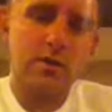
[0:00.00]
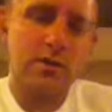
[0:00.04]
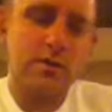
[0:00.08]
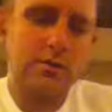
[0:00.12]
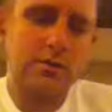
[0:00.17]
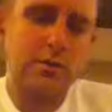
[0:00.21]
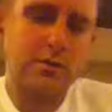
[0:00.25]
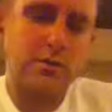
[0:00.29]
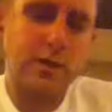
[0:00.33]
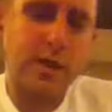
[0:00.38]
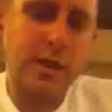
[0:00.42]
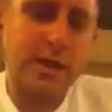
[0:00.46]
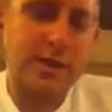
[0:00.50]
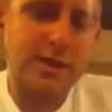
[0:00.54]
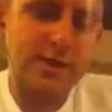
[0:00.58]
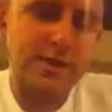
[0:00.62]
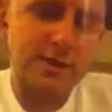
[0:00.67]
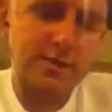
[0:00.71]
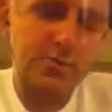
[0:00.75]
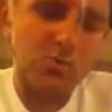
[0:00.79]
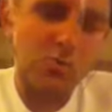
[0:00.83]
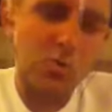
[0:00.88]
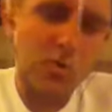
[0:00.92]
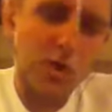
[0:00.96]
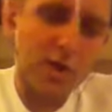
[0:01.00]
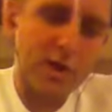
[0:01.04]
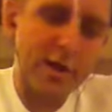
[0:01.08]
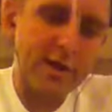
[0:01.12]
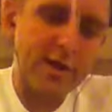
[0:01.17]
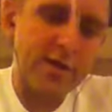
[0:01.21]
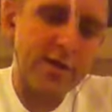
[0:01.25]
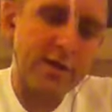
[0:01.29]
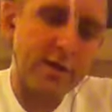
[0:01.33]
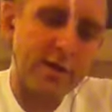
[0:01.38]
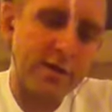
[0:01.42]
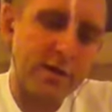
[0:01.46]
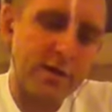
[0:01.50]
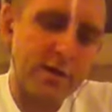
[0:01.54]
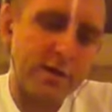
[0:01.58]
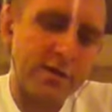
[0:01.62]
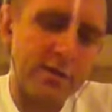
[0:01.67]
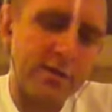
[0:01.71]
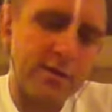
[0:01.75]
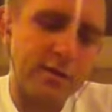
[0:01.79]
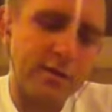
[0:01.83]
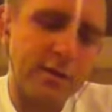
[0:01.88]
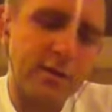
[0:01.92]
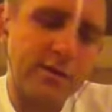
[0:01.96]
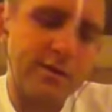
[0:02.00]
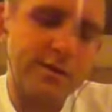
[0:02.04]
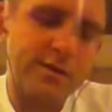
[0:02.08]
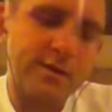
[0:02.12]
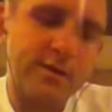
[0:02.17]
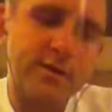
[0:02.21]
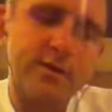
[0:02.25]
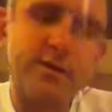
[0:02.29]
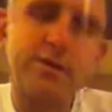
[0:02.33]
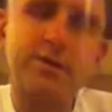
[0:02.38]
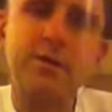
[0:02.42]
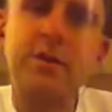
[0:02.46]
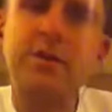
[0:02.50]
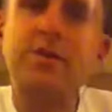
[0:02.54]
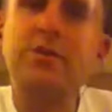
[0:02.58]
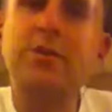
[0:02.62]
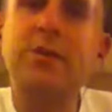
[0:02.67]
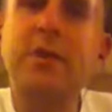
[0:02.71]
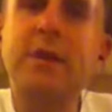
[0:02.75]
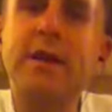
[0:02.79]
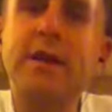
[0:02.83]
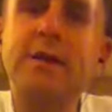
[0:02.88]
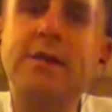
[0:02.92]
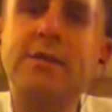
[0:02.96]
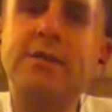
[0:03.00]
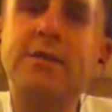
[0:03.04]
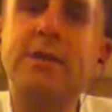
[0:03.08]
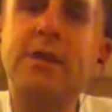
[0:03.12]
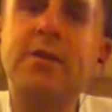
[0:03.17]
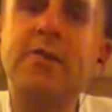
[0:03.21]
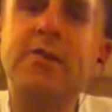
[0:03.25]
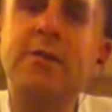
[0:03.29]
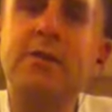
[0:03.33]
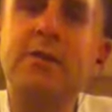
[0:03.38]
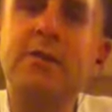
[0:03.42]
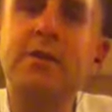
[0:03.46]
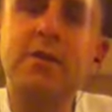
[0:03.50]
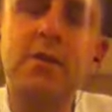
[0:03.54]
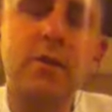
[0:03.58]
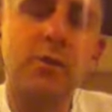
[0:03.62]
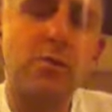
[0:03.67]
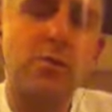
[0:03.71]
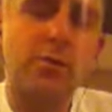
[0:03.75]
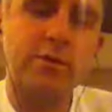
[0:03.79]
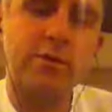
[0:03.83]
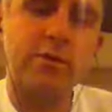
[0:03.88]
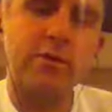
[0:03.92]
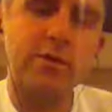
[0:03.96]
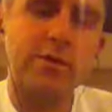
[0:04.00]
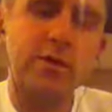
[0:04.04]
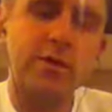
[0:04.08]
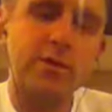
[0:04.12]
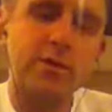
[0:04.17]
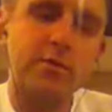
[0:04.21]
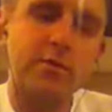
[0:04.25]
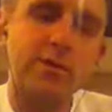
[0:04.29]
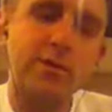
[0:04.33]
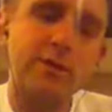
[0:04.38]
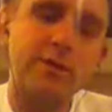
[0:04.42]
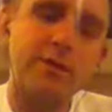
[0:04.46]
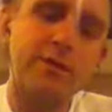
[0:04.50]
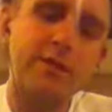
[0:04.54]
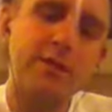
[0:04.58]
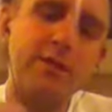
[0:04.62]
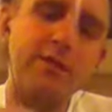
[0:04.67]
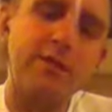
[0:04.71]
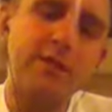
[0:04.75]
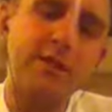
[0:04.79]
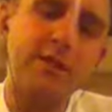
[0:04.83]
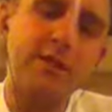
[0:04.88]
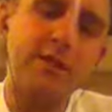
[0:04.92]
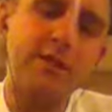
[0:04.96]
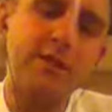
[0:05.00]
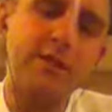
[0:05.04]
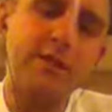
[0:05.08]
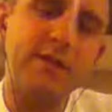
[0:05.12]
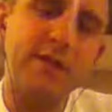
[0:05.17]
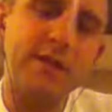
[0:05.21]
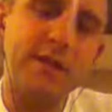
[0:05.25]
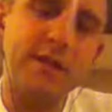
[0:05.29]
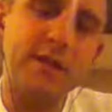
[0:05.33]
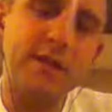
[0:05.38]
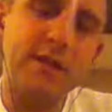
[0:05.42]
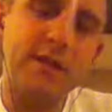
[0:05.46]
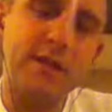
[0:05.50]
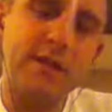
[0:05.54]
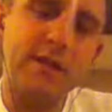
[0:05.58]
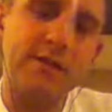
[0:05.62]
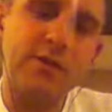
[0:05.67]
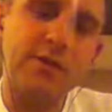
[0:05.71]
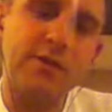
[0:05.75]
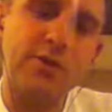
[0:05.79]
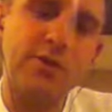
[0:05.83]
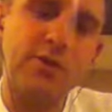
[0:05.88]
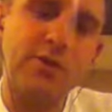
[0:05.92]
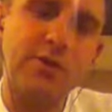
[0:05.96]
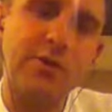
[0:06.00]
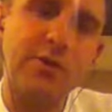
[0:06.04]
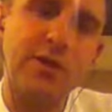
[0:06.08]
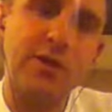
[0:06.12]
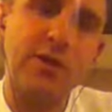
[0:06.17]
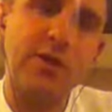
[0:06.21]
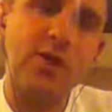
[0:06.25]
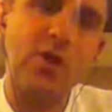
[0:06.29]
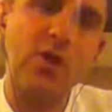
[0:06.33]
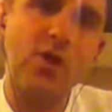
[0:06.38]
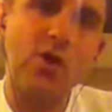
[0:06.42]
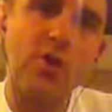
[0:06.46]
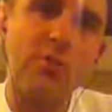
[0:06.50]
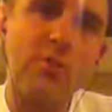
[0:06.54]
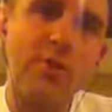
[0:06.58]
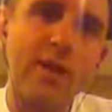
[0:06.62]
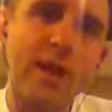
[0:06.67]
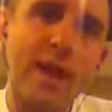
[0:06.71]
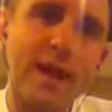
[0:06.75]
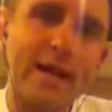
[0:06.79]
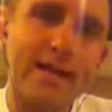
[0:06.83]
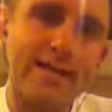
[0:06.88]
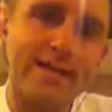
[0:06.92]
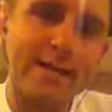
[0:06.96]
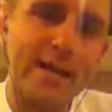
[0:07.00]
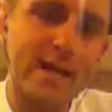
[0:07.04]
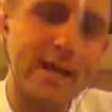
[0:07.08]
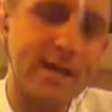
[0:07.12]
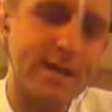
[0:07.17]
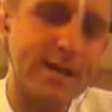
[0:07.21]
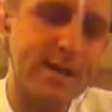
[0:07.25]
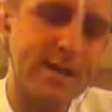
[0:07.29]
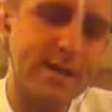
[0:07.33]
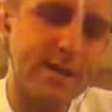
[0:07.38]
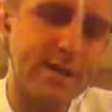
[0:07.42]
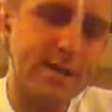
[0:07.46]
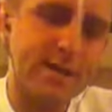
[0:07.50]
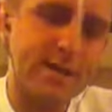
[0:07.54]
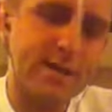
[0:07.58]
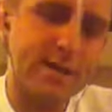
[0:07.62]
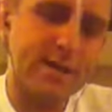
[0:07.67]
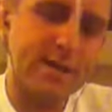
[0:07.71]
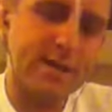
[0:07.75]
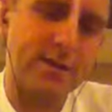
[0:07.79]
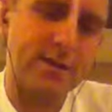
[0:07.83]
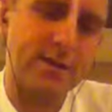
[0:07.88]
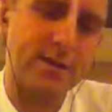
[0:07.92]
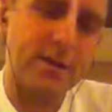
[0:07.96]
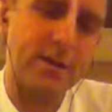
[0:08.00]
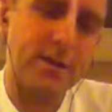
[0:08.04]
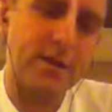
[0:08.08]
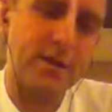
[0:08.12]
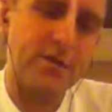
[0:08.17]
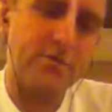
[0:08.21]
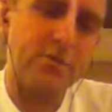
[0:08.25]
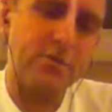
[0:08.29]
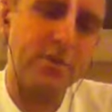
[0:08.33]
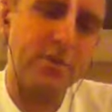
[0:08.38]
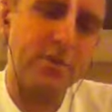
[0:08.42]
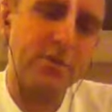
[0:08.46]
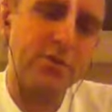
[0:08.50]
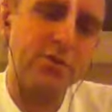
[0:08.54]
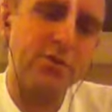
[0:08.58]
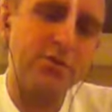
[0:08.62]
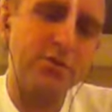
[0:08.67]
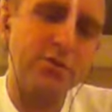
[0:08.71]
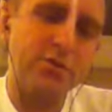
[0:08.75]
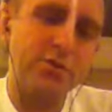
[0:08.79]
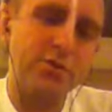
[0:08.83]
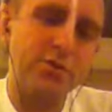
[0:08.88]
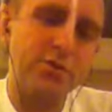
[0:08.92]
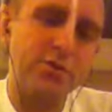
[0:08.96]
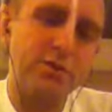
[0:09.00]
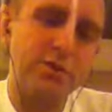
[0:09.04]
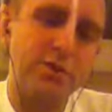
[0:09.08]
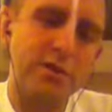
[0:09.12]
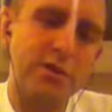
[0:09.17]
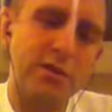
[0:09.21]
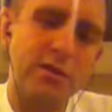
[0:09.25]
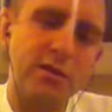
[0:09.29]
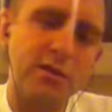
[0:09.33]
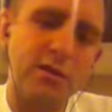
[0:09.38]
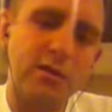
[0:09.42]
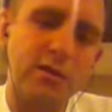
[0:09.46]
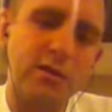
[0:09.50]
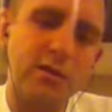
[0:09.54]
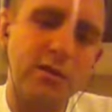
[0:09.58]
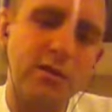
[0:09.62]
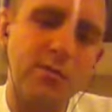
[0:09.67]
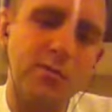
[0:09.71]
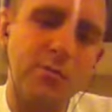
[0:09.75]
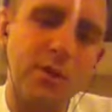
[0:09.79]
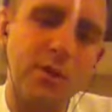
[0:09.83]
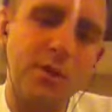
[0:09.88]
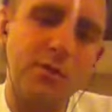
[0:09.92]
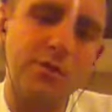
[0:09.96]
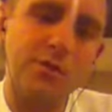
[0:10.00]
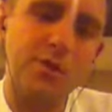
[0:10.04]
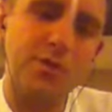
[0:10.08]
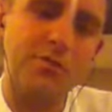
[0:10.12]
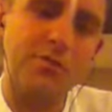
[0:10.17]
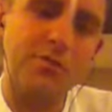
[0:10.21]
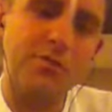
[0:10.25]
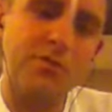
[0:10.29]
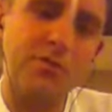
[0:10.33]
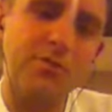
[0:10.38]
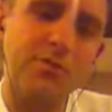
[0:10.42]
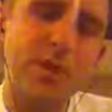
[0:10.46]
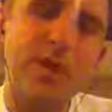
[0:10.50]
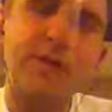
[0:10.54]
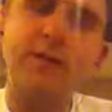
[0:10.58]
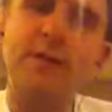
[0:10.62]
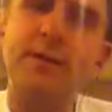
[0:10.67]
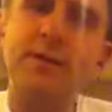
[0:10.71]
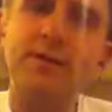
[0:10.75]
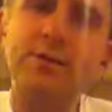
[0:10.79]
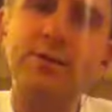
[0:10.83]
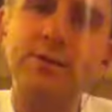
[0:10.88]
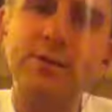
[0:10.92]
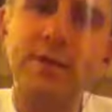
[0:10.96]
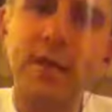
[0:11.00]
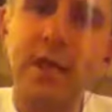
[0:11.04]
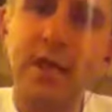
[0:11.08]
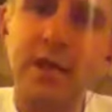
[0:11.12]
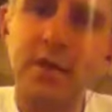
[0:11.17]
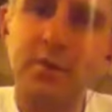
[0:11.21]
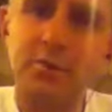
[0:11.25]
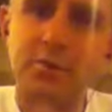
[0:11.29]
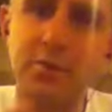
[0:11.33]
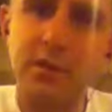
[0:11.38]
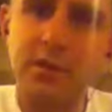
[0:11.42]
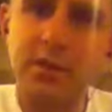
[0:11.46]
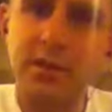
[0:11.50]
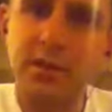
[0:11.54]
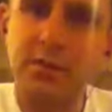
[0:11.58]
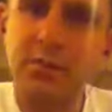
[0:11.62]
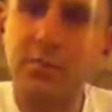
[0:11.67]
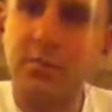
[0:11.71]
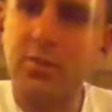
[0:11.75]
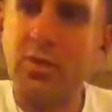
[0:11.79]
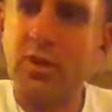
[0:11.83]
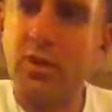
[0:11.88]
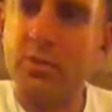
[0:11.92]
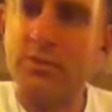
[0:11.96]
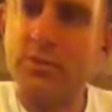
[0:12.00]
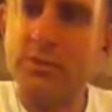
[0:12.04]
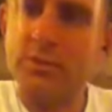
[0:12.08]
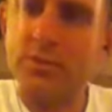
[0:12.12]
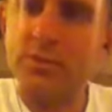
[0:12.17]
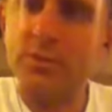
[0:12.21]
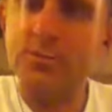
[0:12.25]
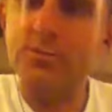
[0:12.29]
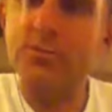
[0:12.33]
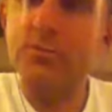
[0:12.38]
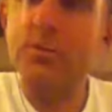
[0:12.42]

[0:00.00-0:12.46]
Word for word: So Dad, this is Brian. Uh, this is a trick I discovered while doing a little bit of study. It's called the Almanac Deck. Uh, it can be used using um, a shuffled spectator's deck completely impromptu.